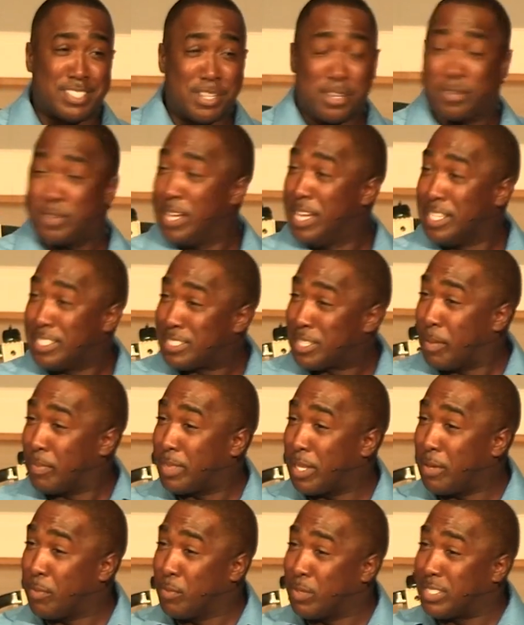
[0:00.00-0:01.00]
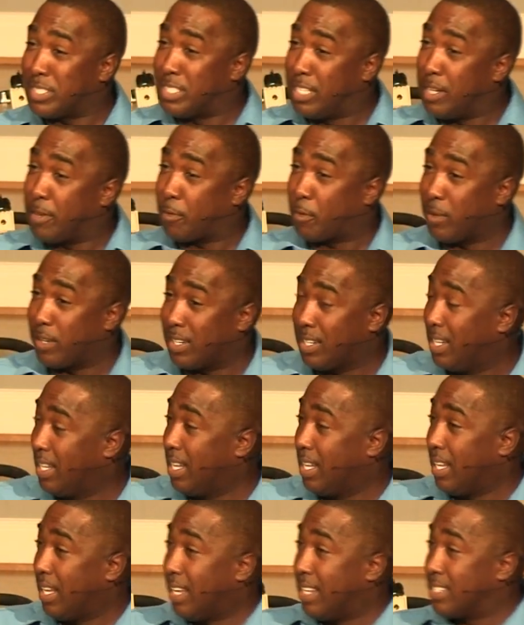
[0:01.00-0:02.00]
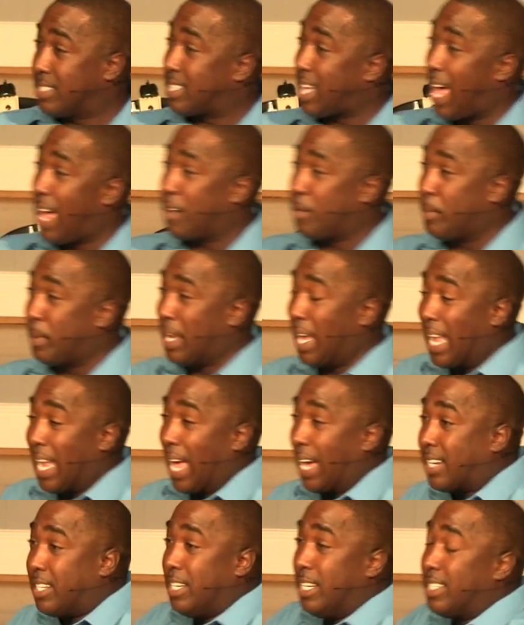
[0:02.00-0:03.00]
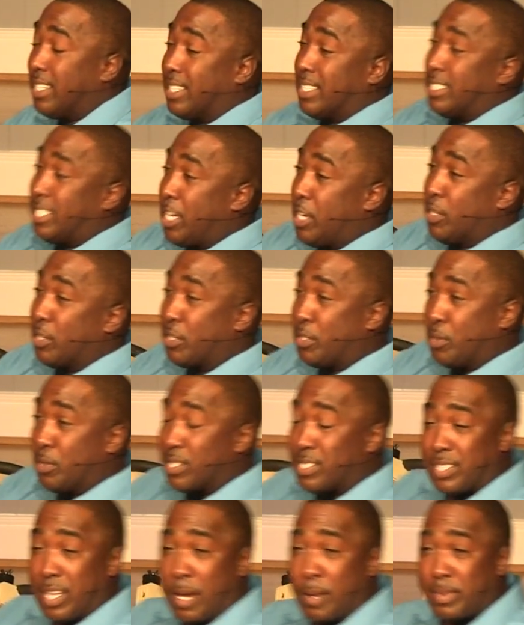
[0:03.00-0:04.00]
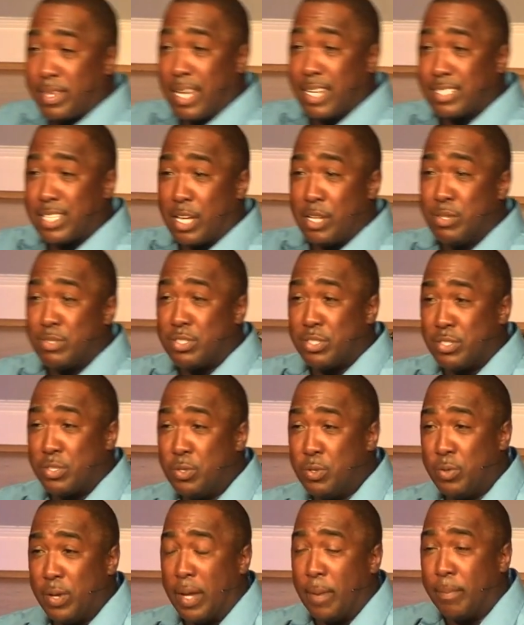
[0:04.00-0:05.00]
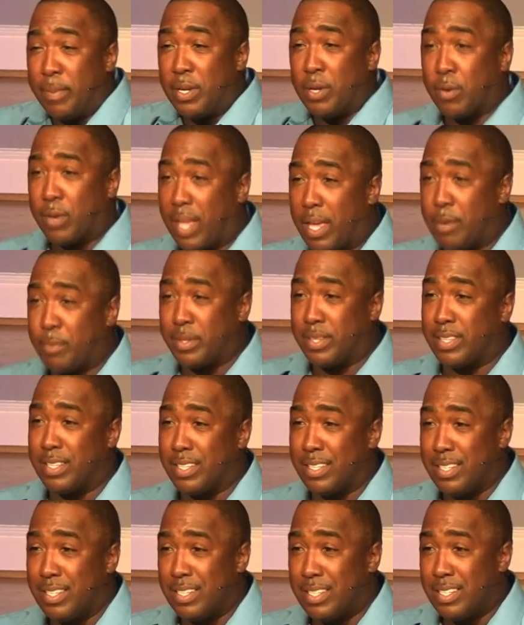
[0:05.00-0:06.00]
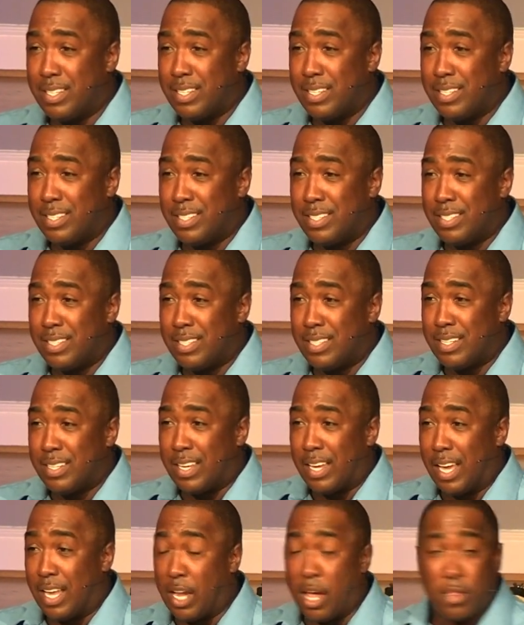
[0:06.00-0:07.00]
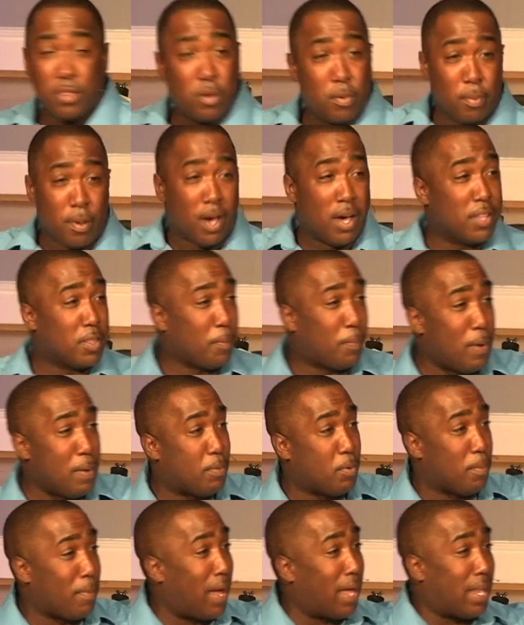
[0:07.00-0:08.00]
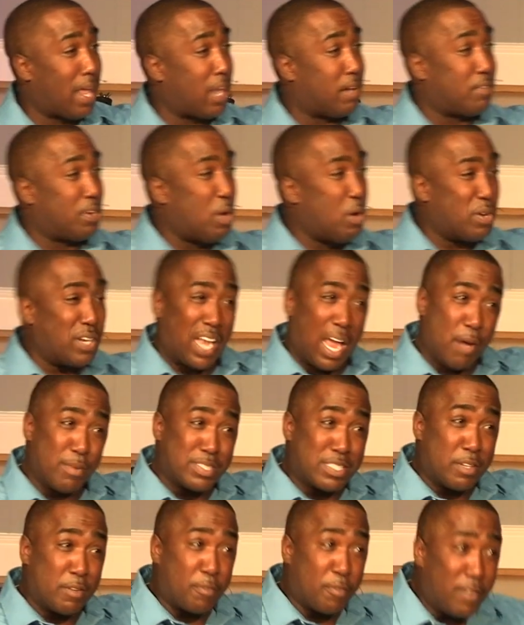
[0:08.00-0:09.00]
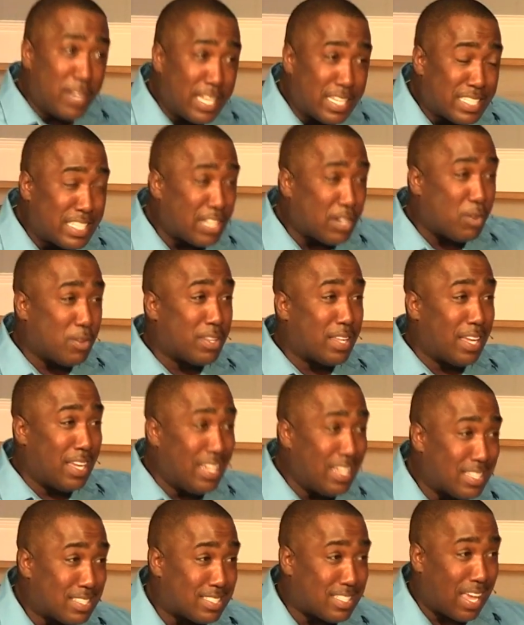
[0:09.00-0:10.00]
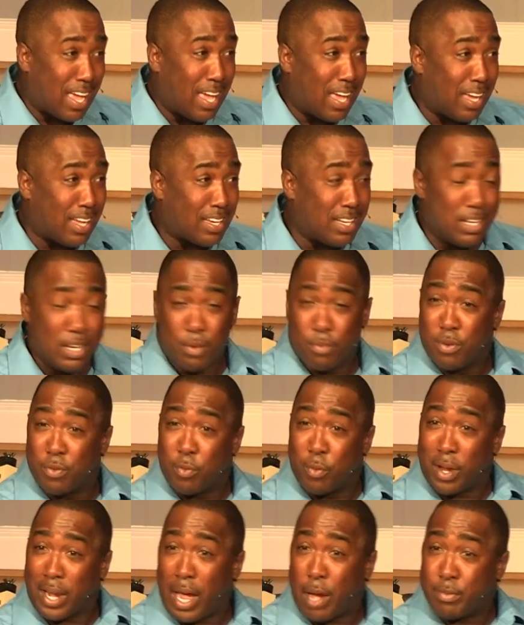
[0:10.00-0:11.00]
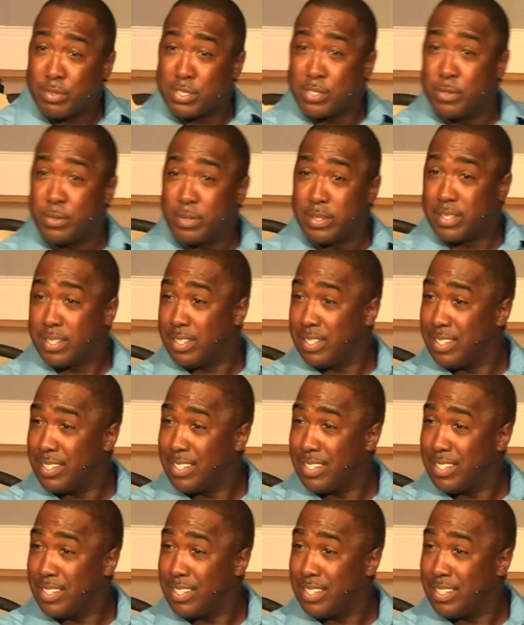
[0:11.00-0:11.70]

stuff, something was different inside of me, and I couldn't continue to do the same things I used to do and be okay with it. And although other people might not have known it, I was conflicted on the inside with what I was doing.